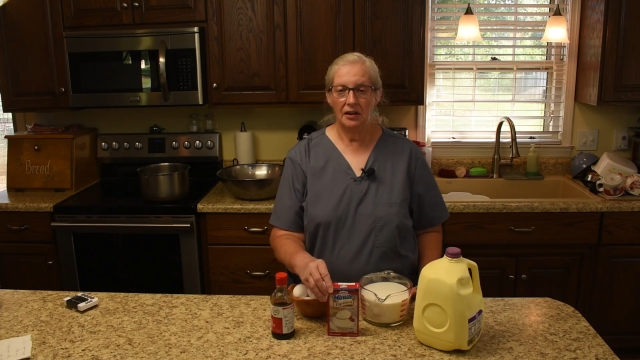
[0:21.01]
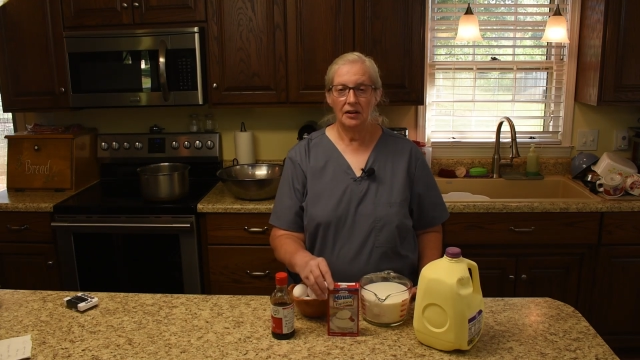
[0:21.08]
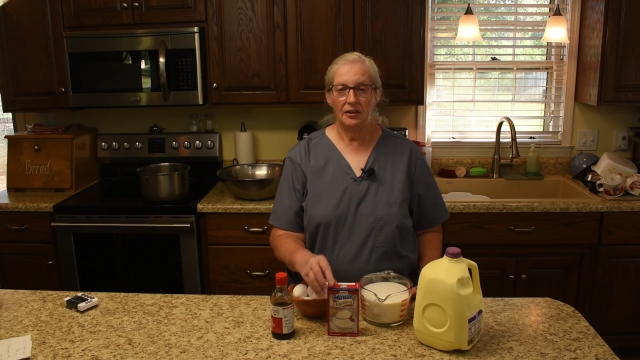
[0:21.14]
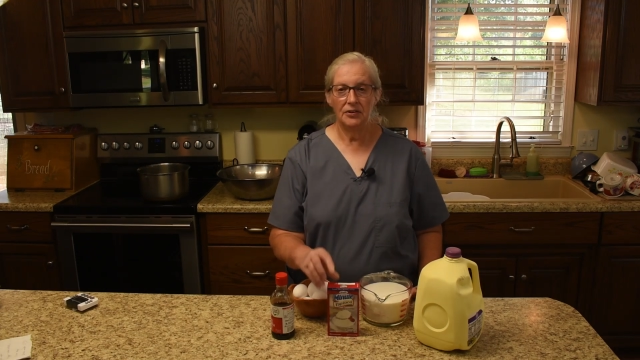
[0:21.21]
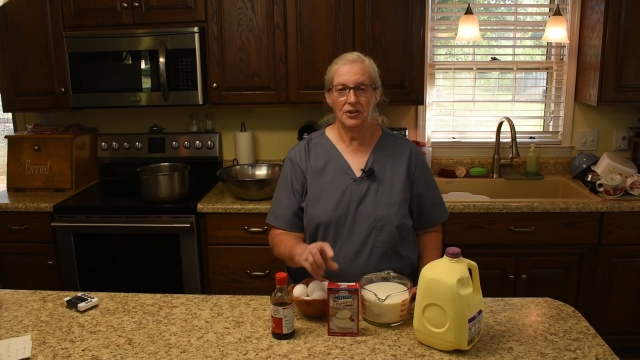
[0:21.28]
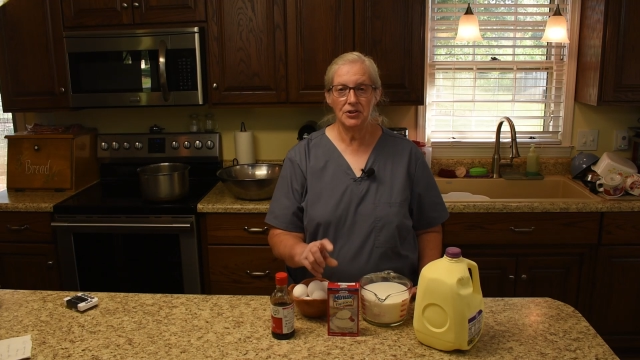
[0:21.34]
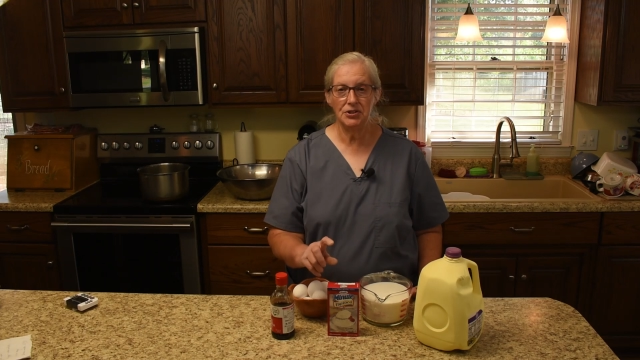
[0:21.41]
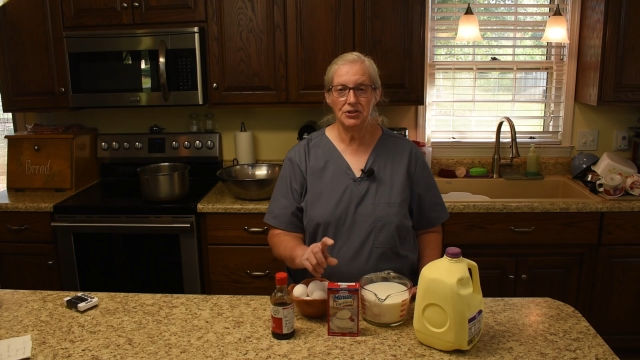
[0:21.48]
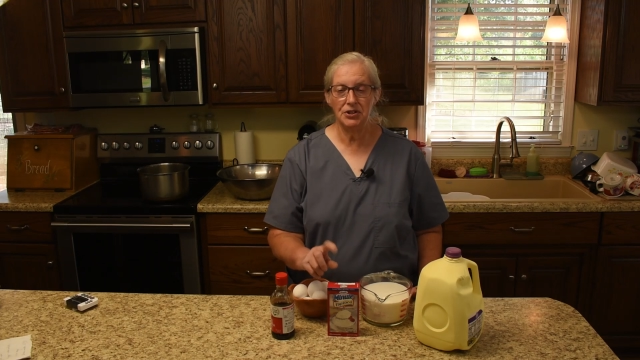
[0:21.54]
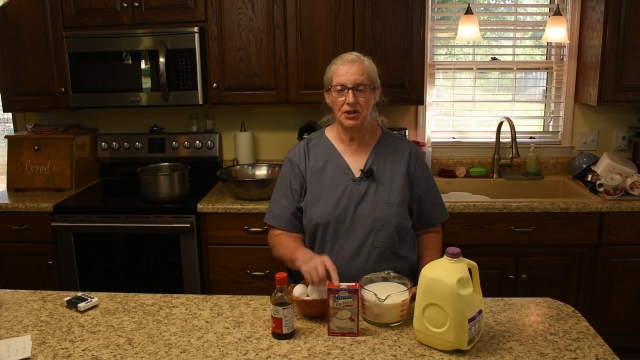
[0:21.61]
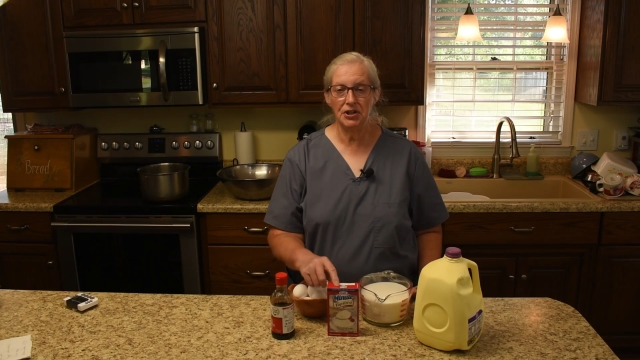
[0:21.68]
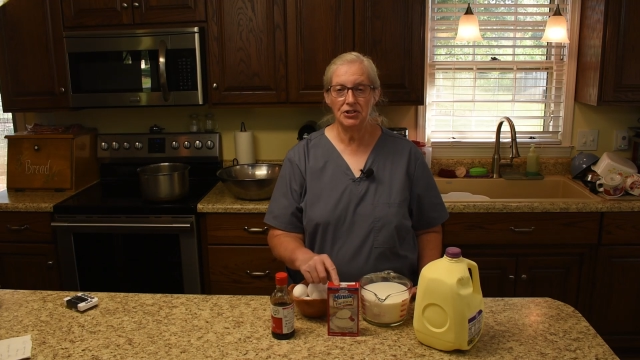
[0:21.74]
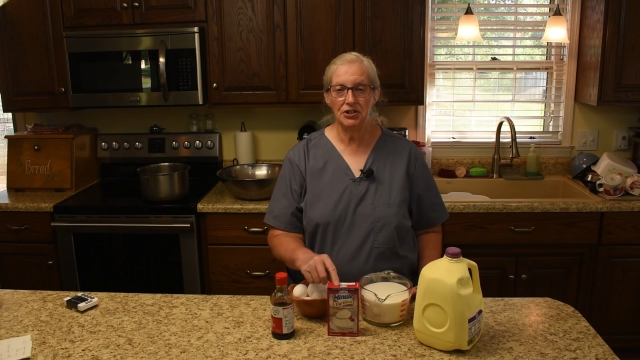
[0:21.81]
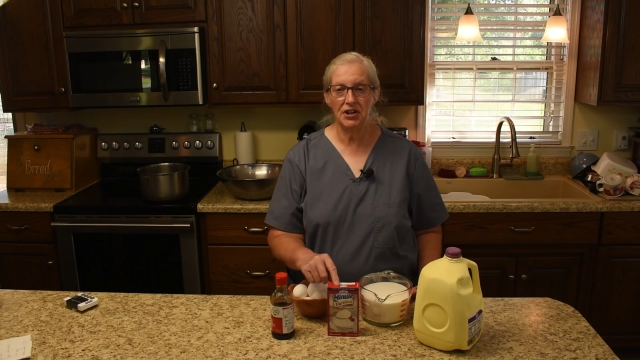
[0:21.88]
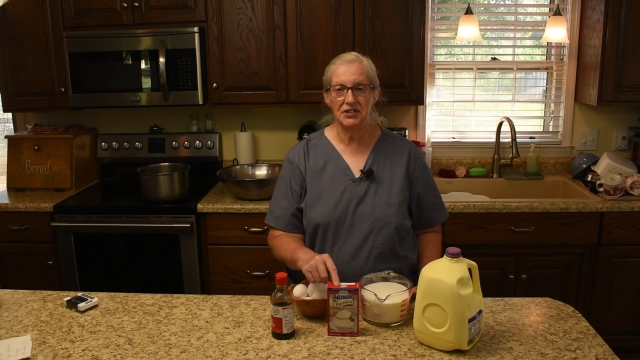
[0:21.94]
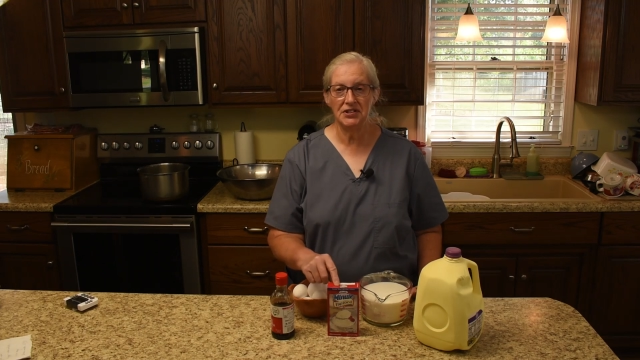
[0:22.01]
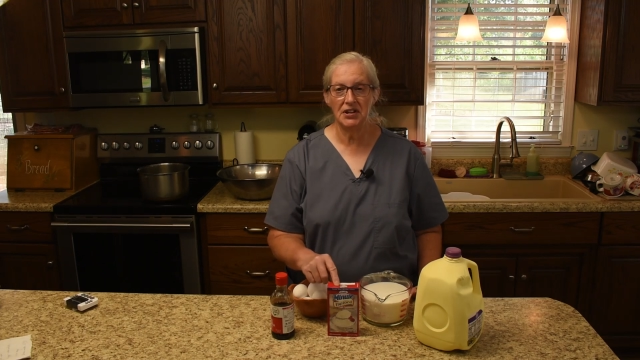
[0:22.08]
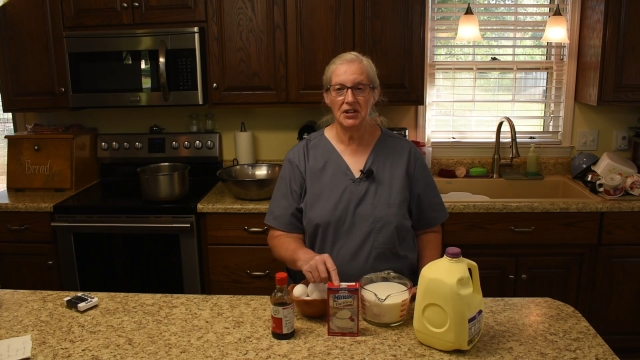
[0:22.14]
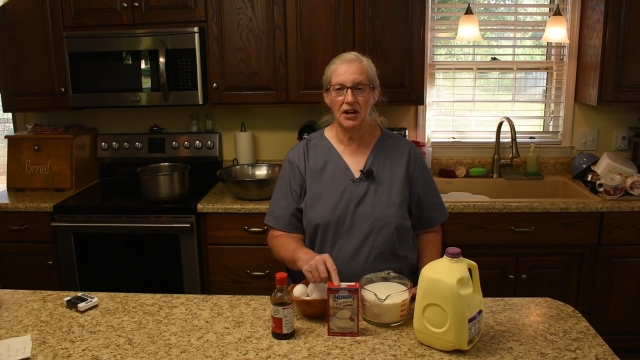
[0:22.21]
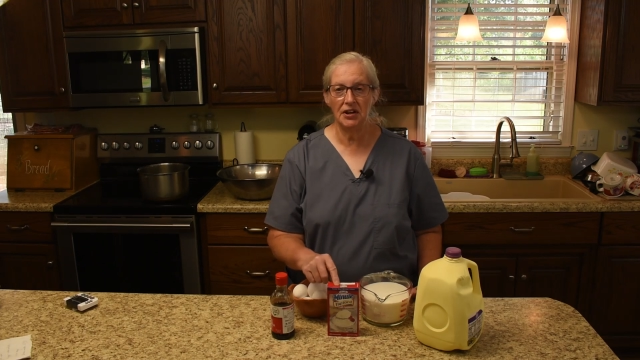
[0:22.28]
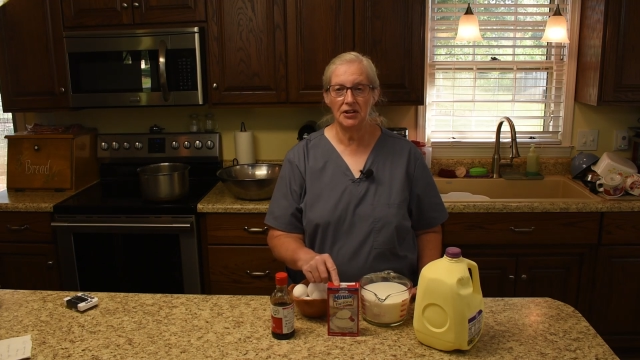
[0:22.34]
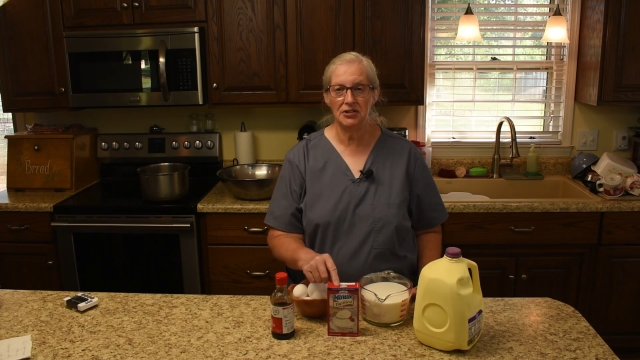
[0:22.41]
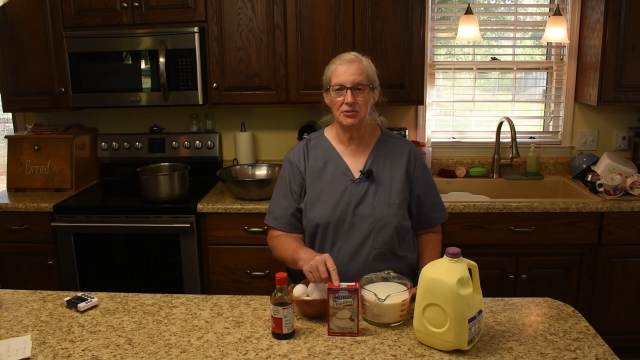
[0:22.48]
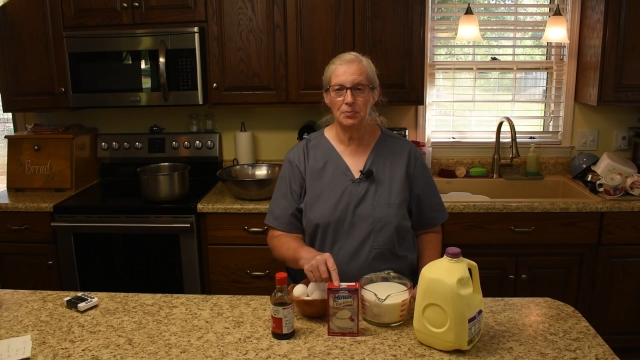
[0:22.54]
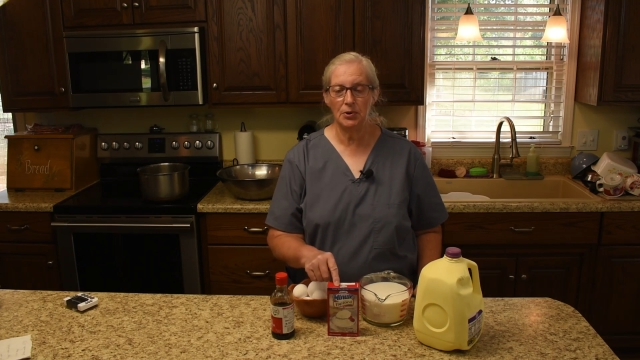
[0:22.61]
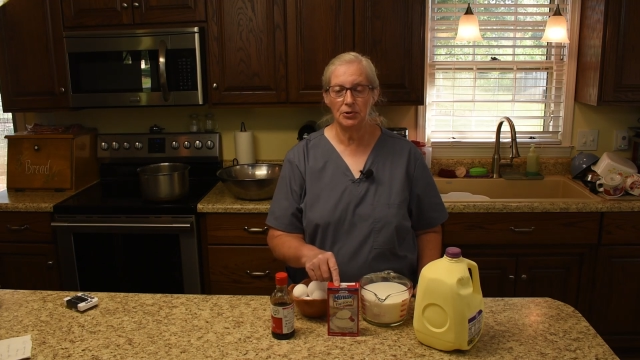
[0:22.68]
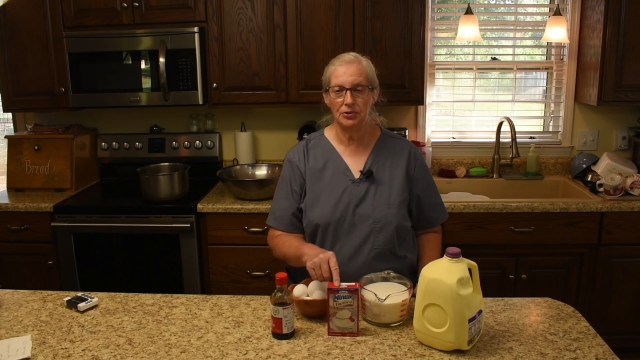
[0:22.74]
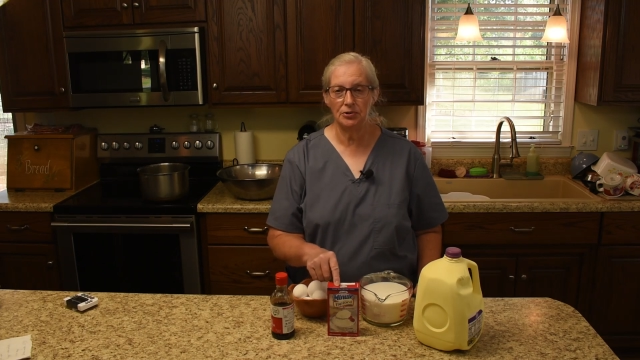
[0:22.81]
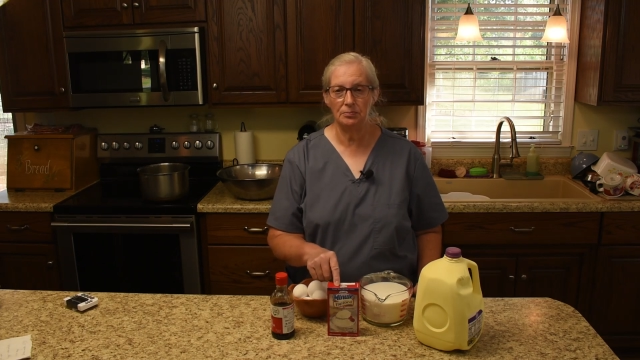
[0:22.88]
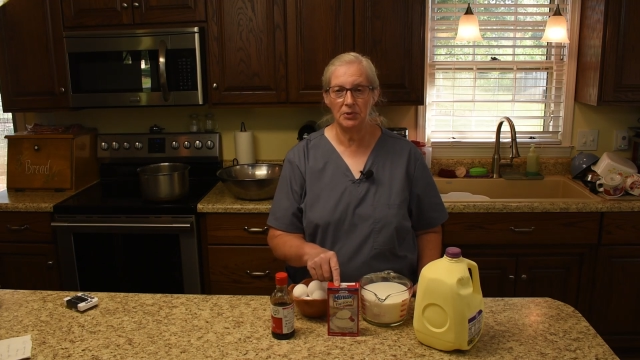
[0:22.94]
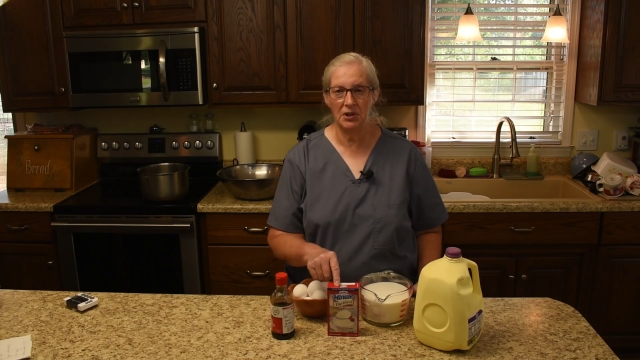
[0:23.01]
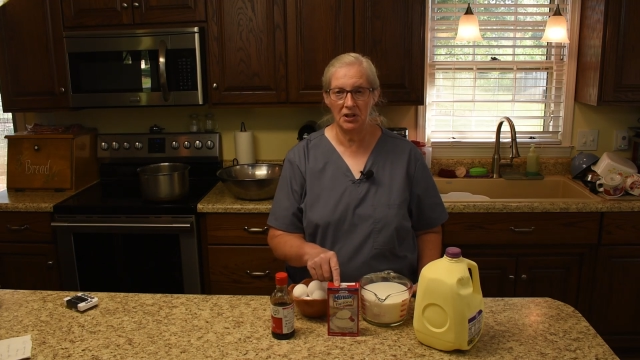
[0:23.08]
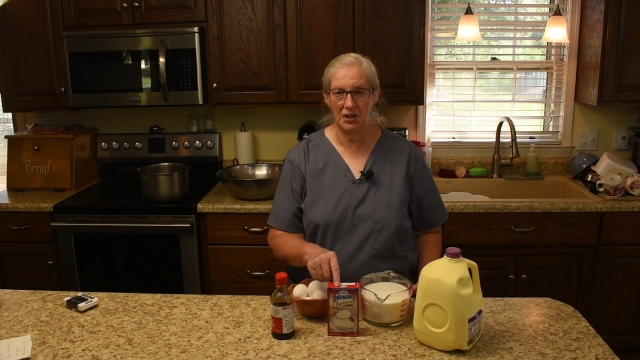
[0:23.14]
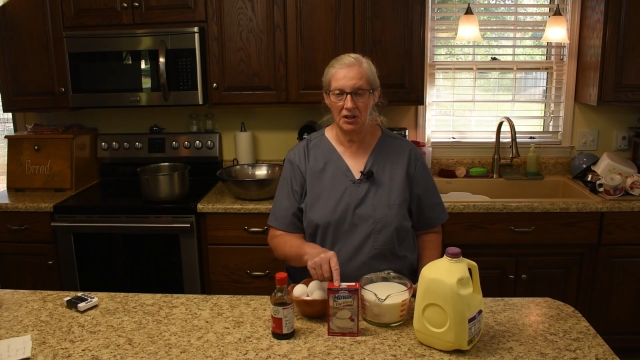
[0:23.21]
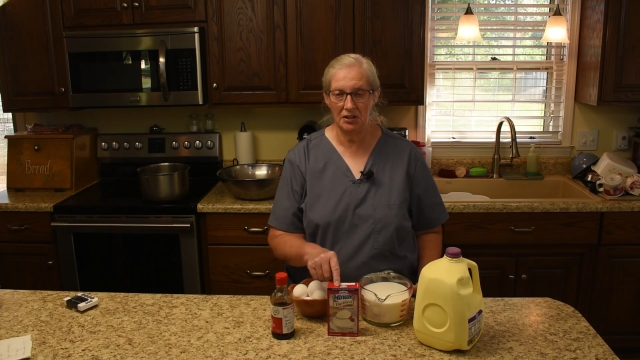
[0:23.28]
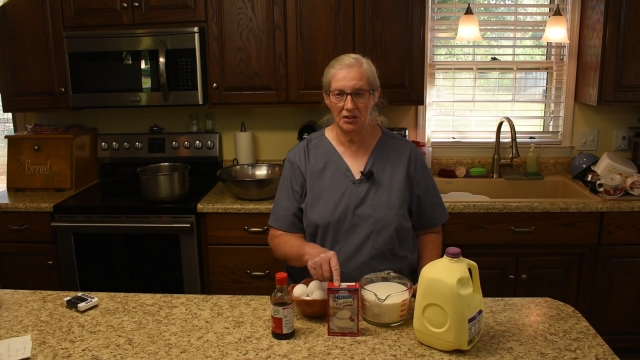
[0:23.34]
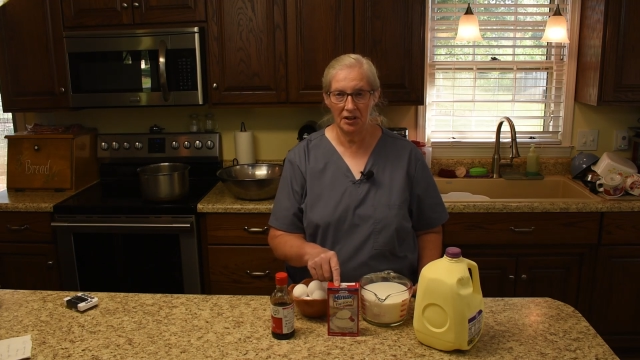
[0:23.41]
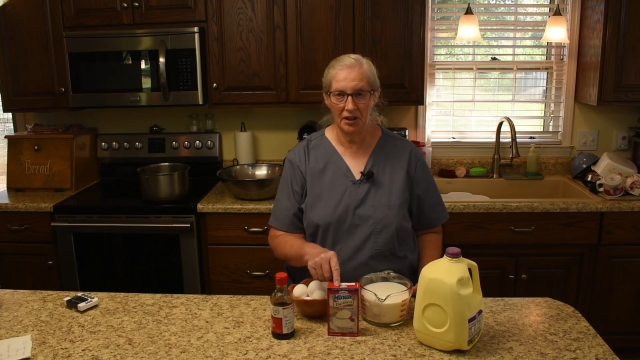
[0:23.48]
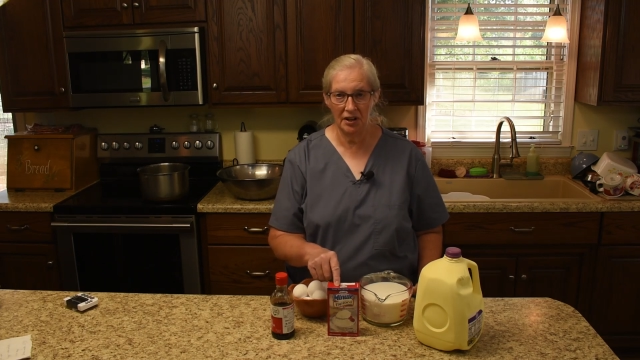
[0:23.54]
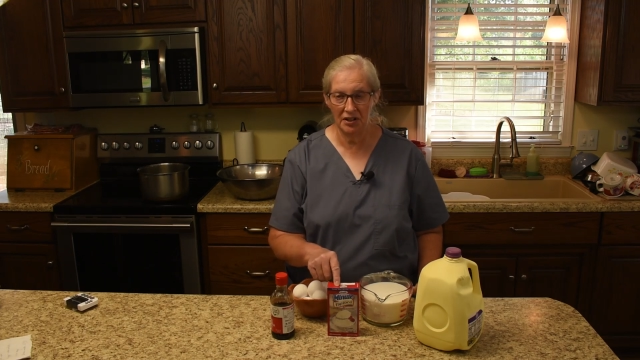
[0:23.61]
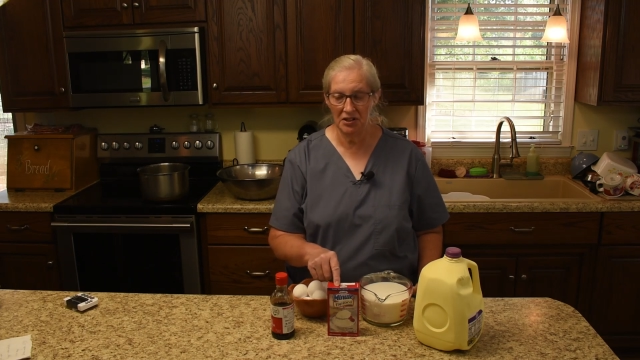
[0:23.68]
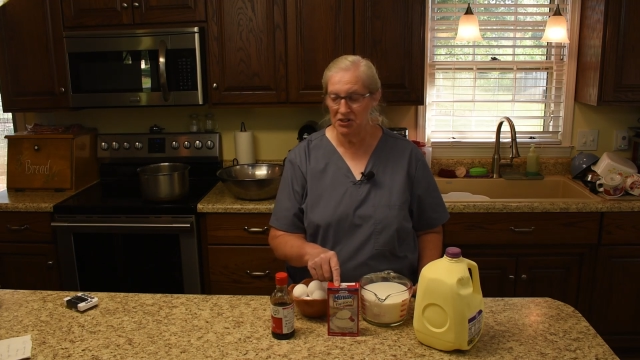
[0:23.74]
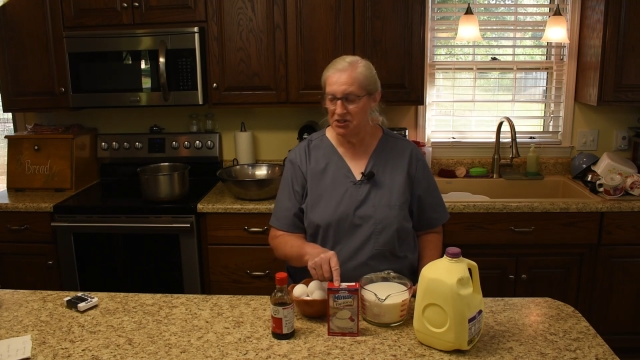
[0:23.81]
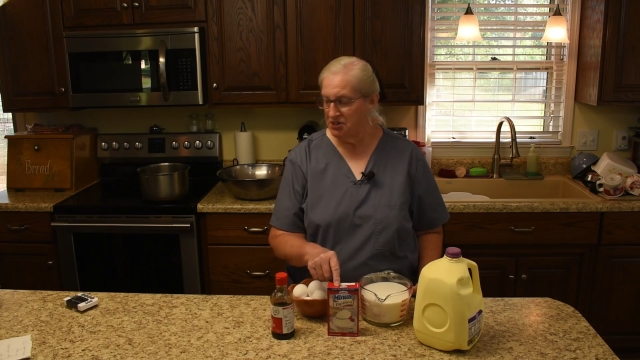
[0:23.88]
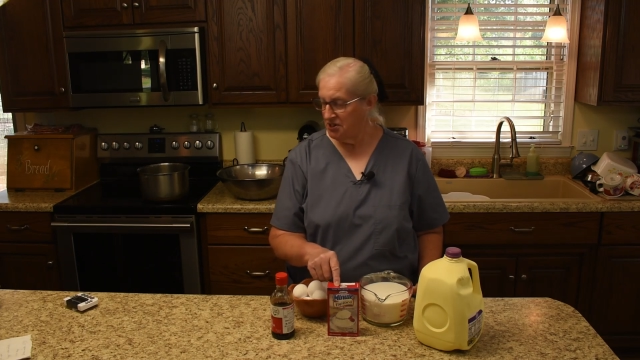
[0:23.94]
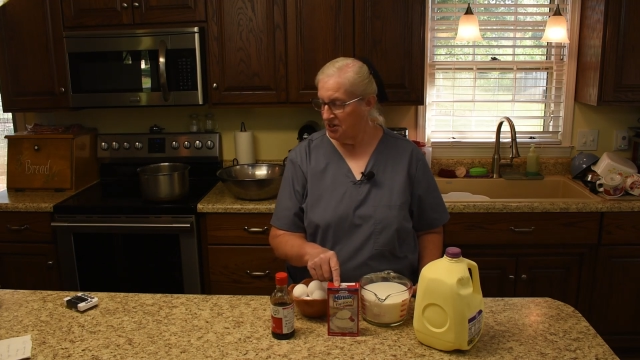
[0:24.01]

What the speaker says: This dish has a lot of special meaning to us.